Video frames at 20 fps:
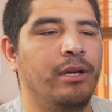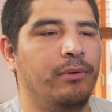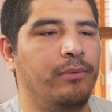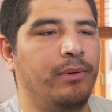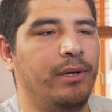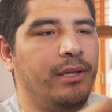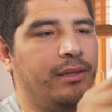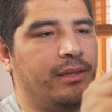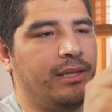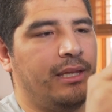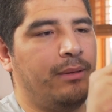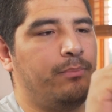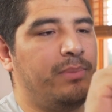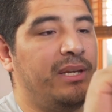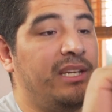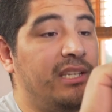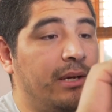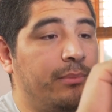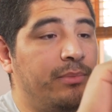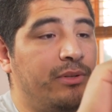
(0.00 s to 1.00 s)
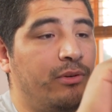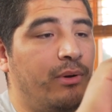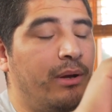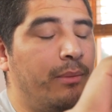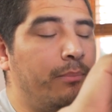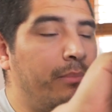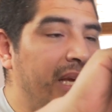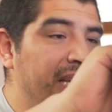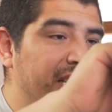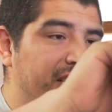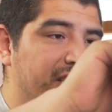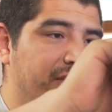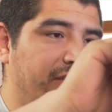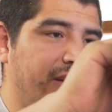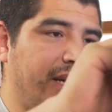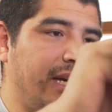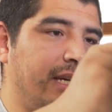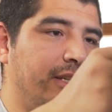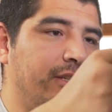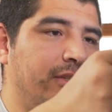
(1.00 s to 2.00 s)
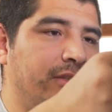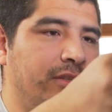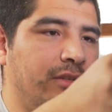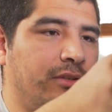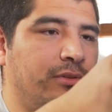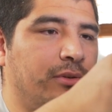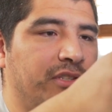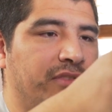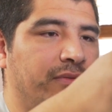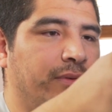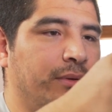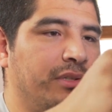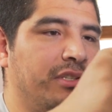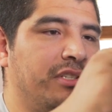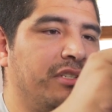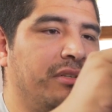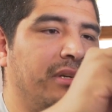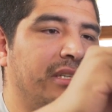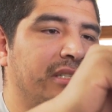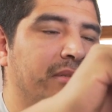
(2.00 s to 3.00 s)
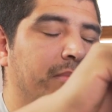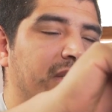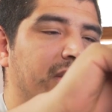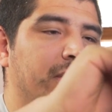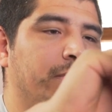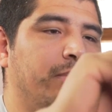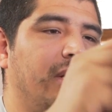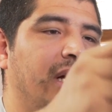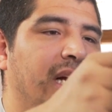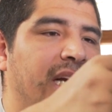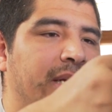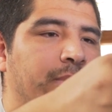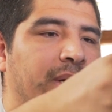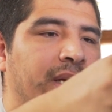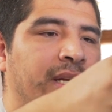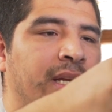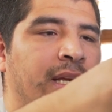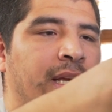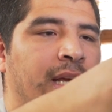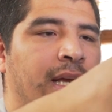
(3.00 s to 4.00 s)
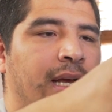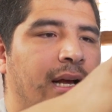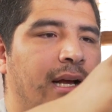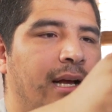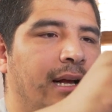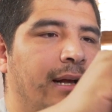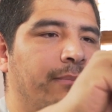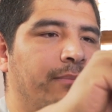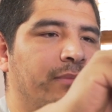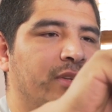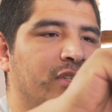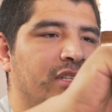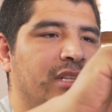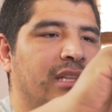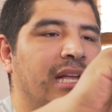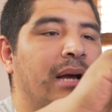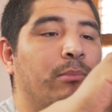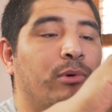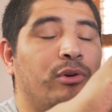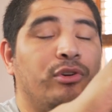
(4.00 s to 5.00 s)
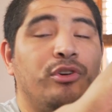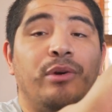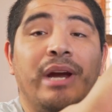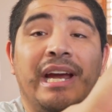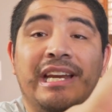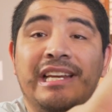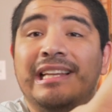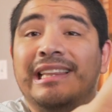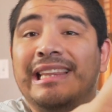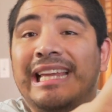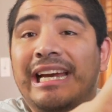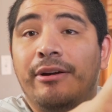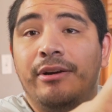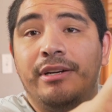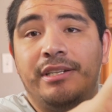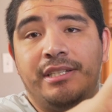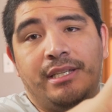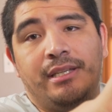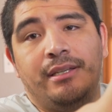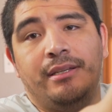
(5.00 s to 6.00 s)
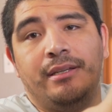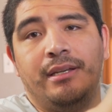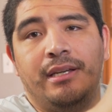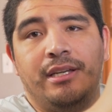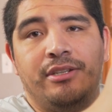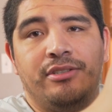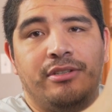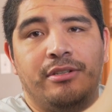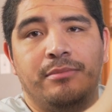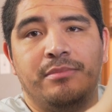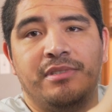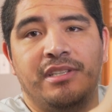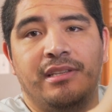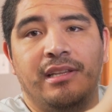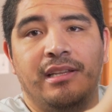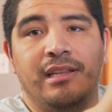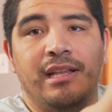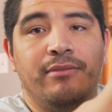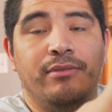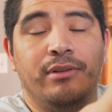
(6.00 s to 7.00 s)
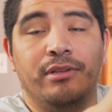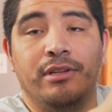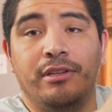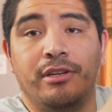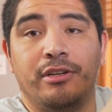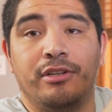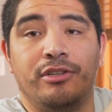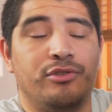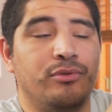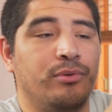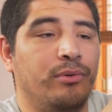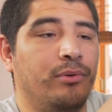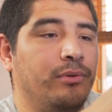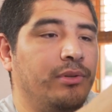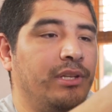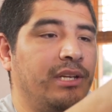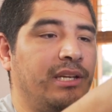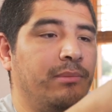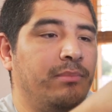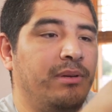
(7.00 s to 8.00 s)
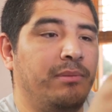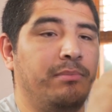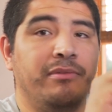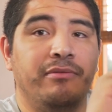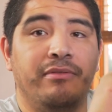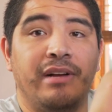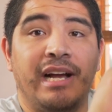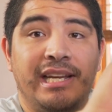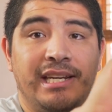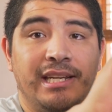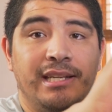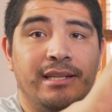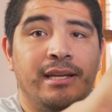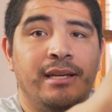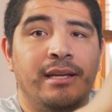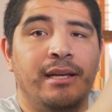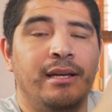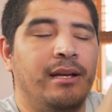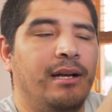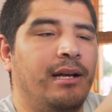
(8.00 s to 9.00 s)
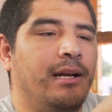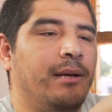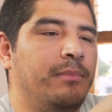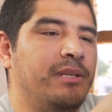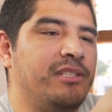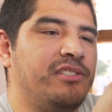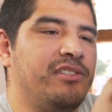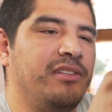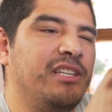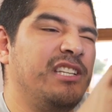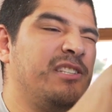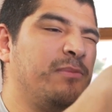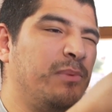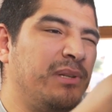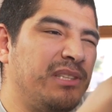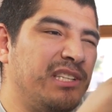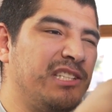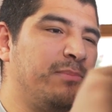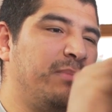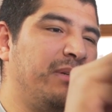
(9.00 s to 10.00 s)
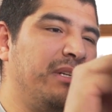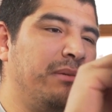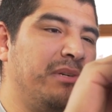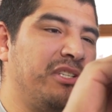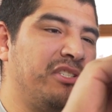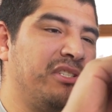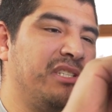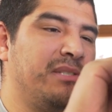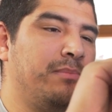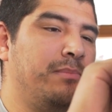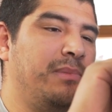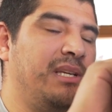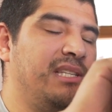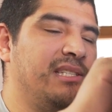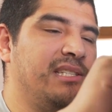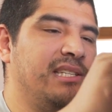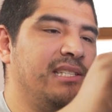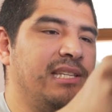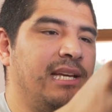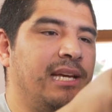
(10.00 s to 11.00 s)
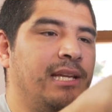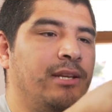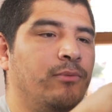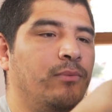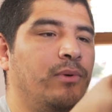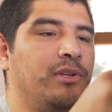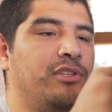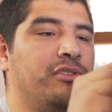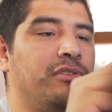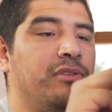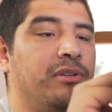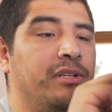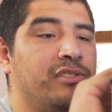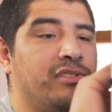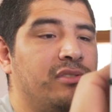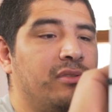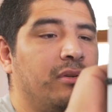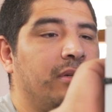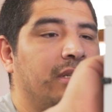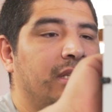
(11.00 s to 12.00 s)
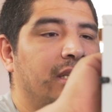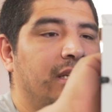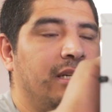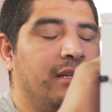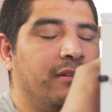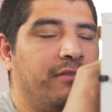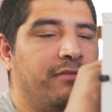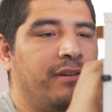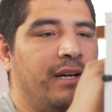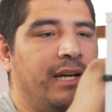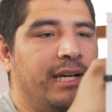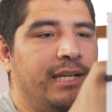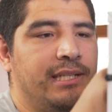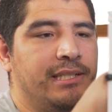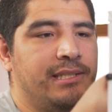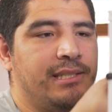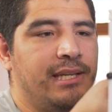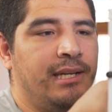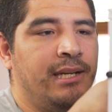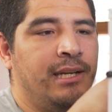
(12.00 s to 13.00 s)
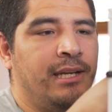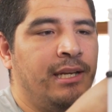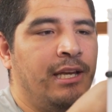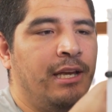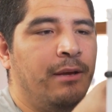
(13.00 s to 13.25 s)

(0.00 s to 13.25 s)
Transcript: With a PWM-based fan, of course, voltage still has to be supplied, but there's a lot more granularity in terms of the level of the control that can be provided. And so this, what this pretty much just means is that what you're historically going to find is that